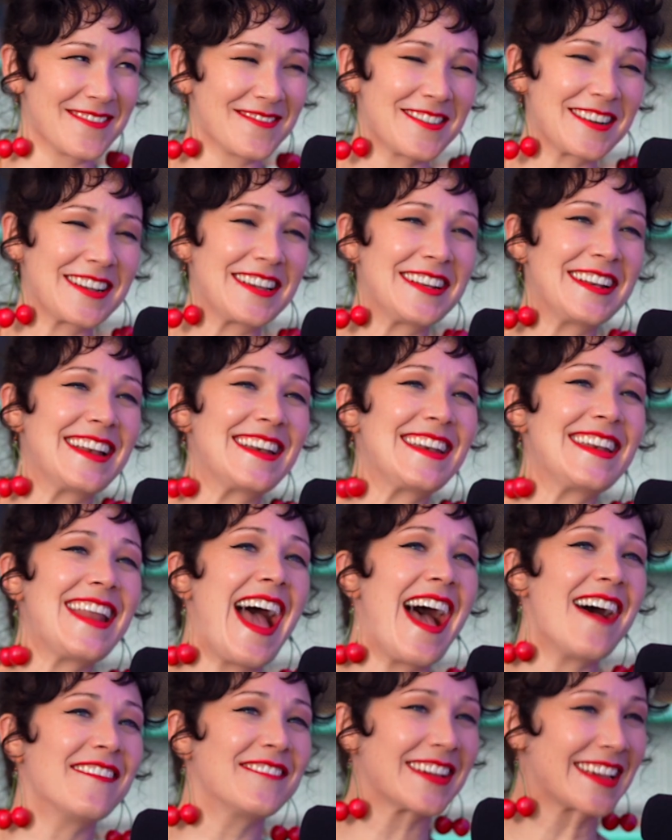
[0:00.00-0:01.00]
We're gonna yep.
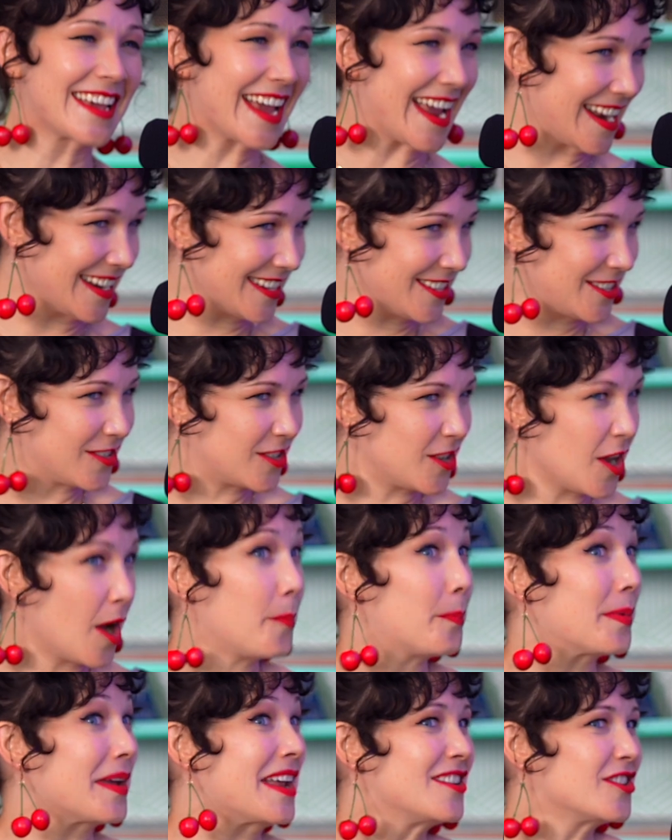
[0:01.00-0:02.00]
navigate
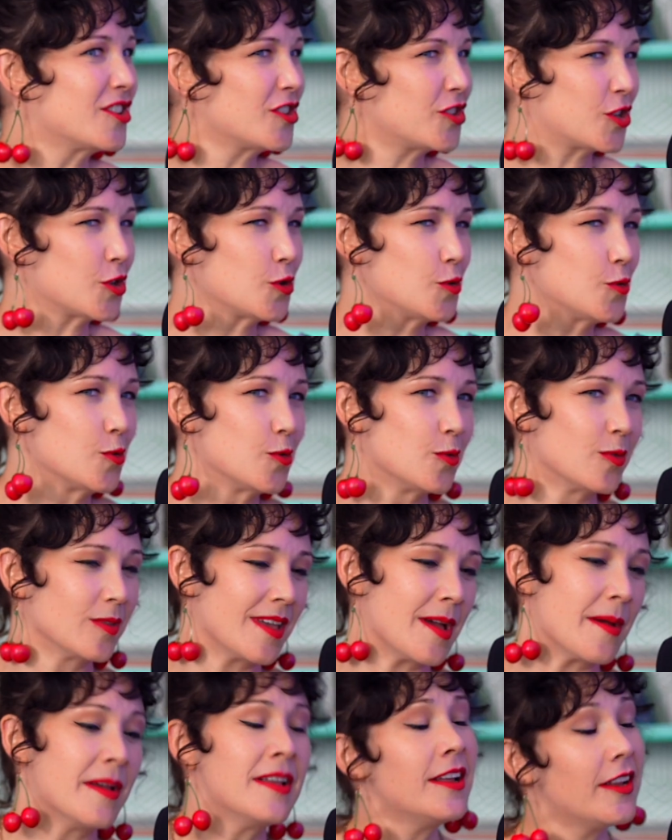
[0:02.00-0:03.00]
up and to
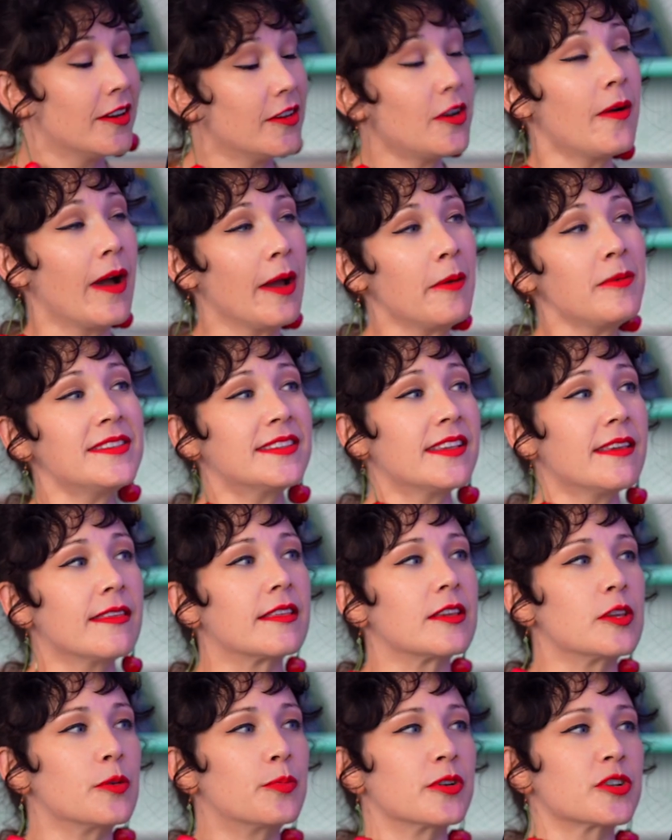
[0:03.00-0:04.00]
that. No, I would say
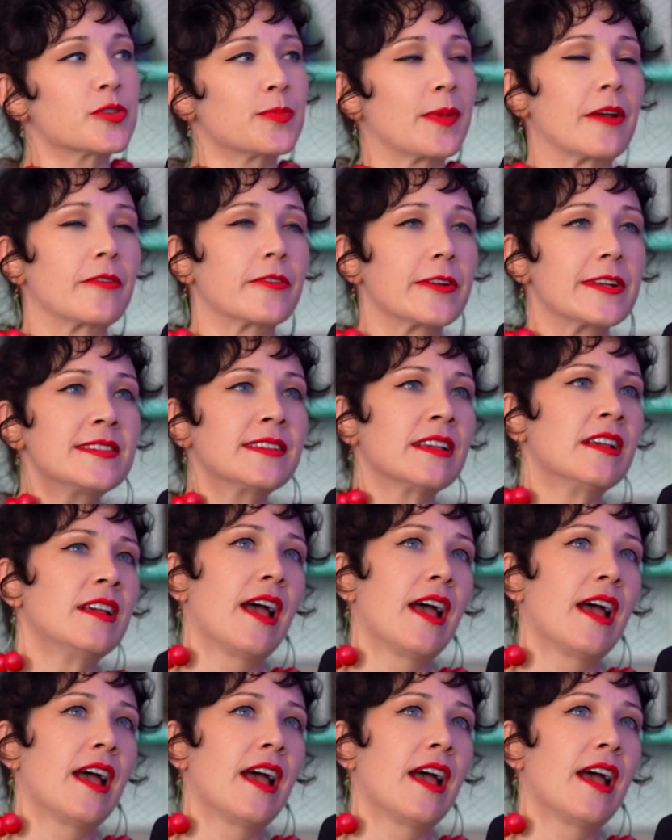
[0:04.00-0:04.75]
that you push boundaries.